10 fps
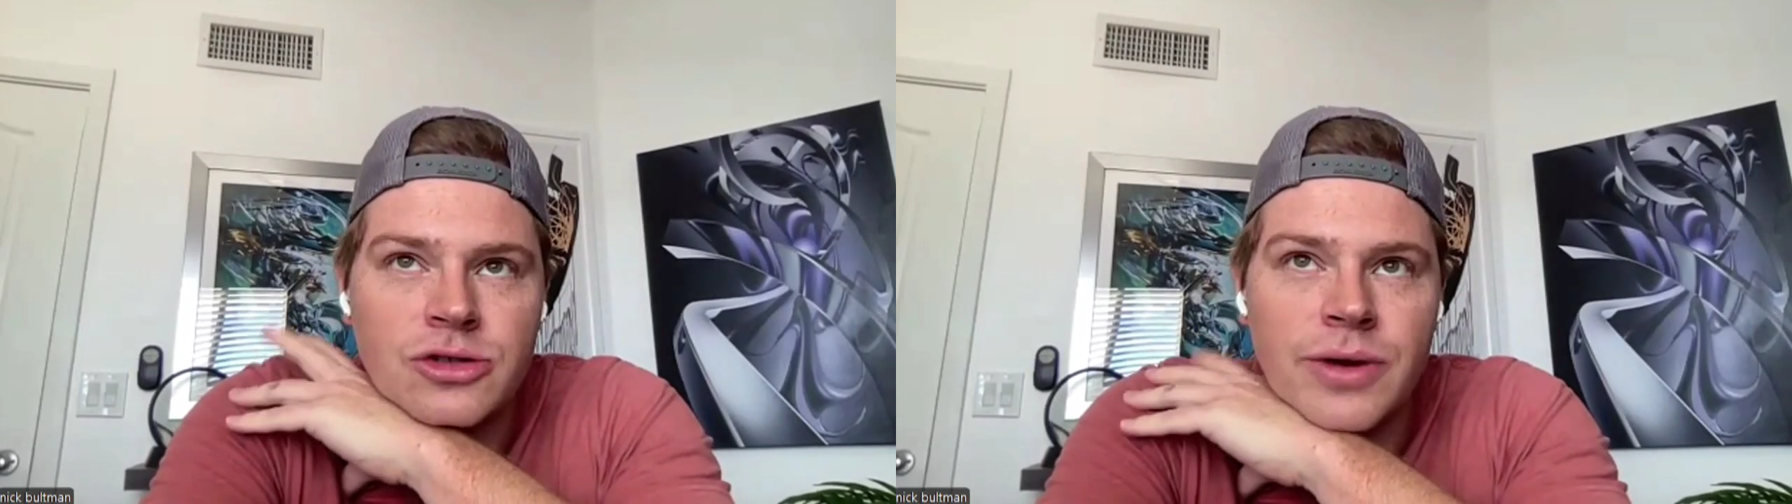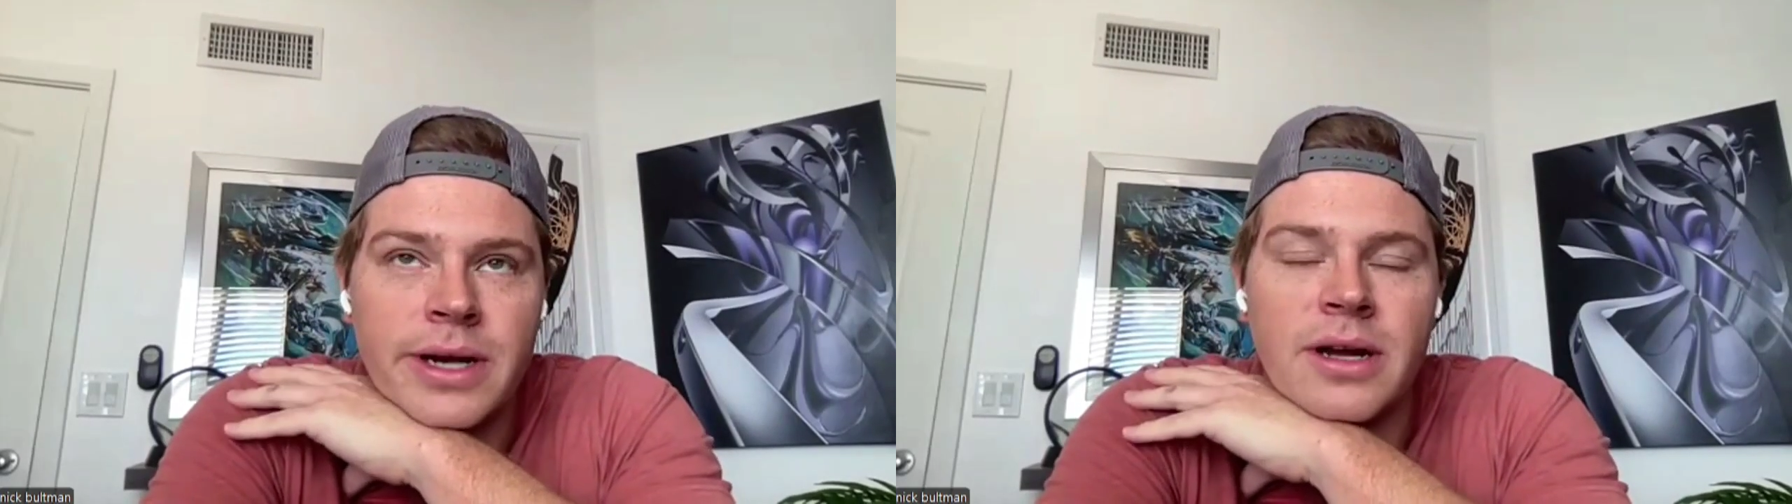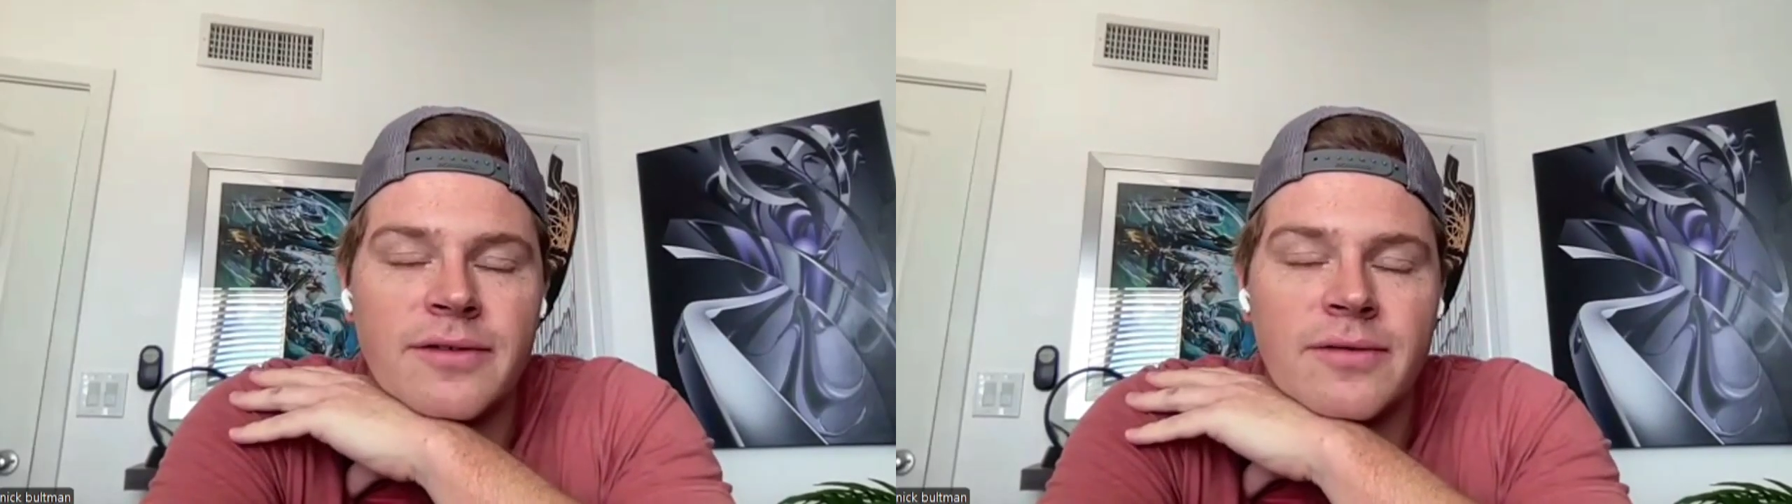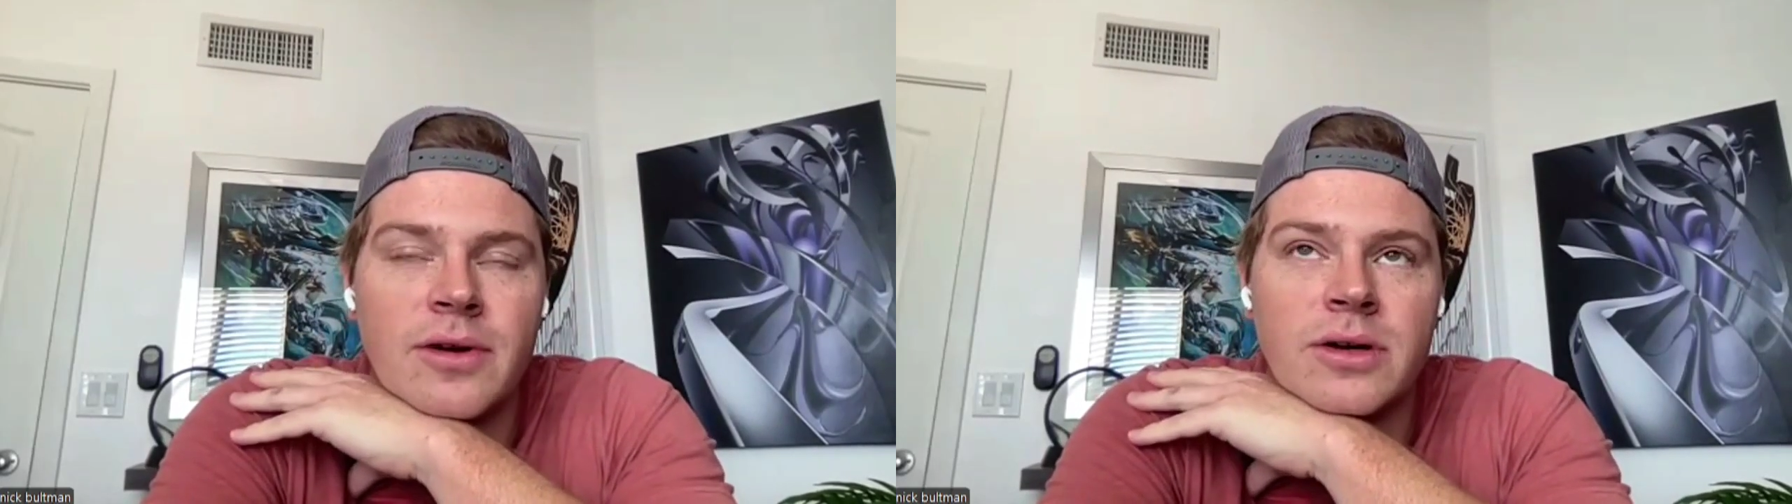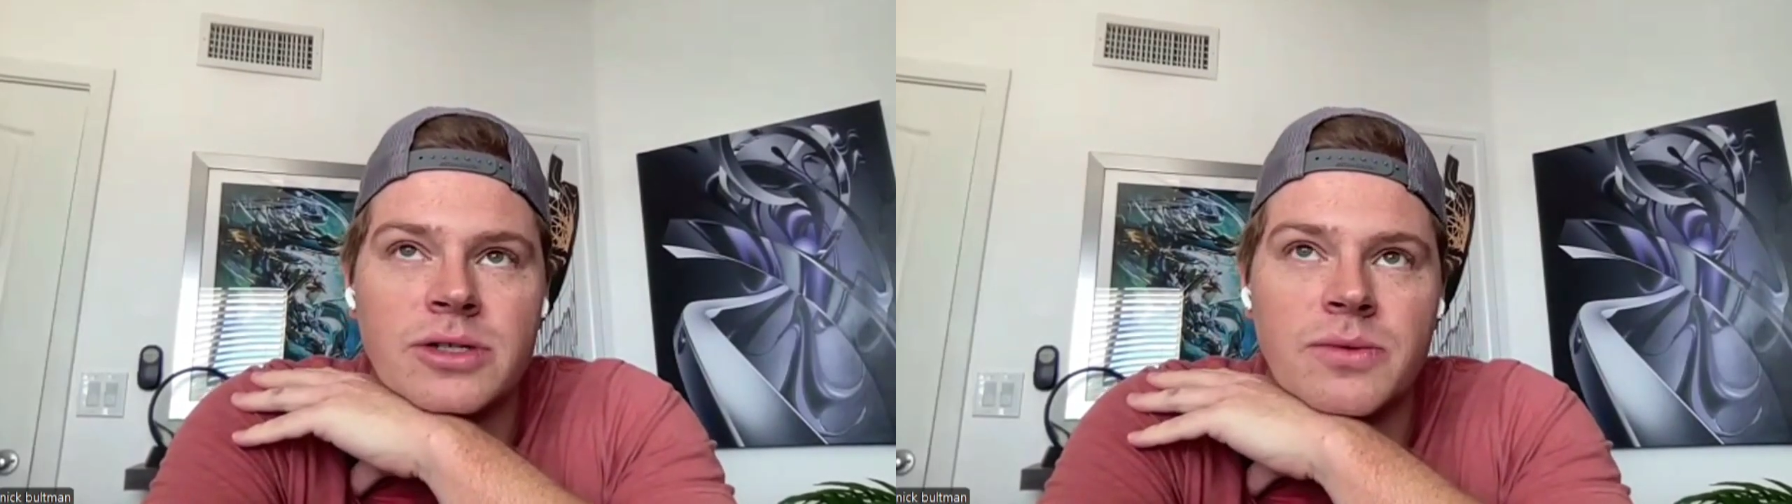Trained off of
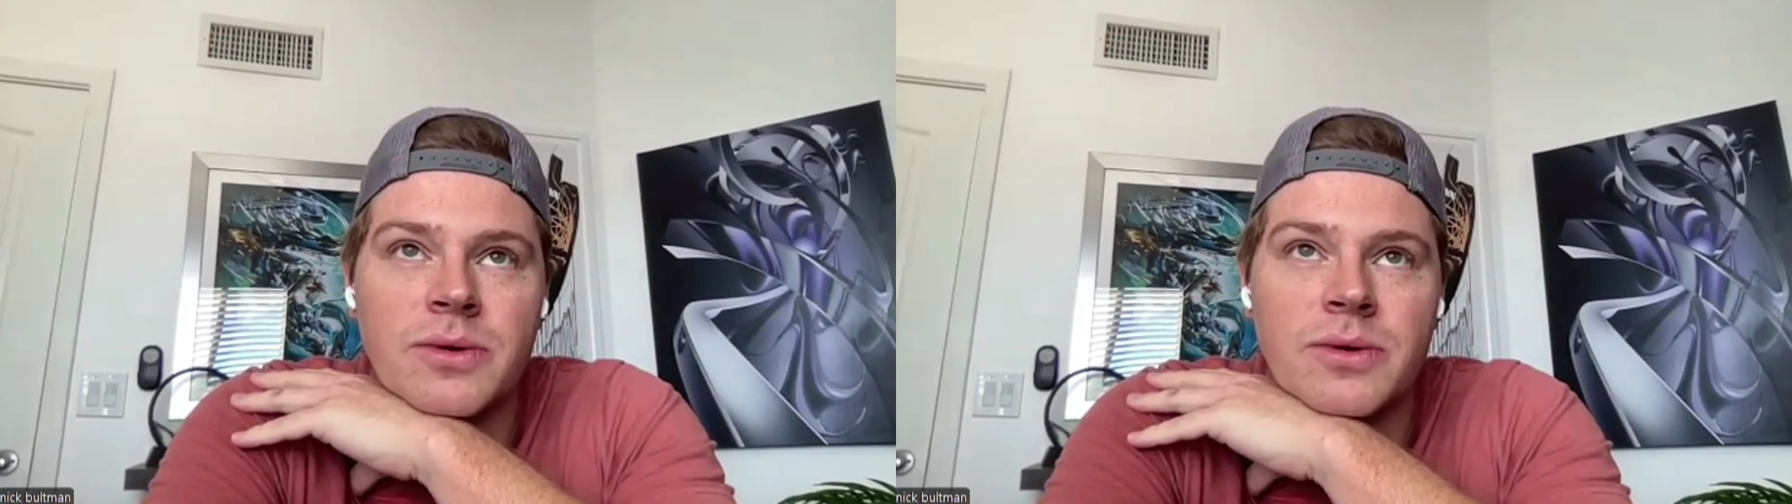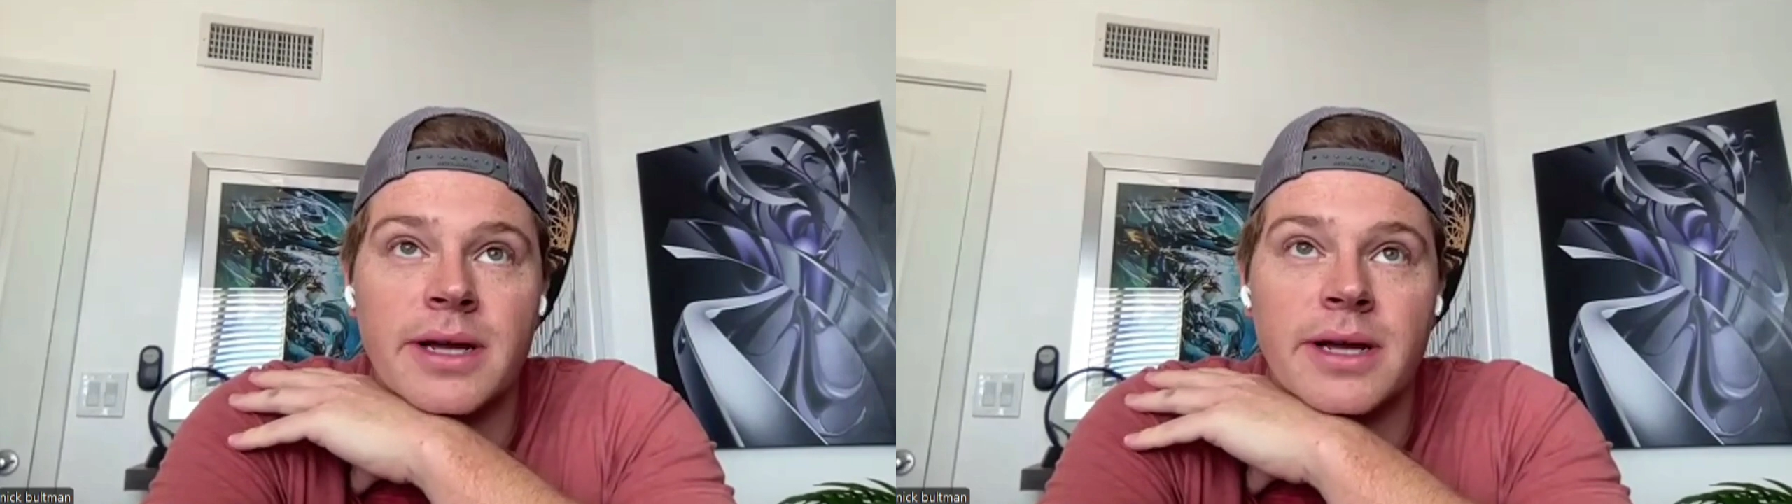artist work.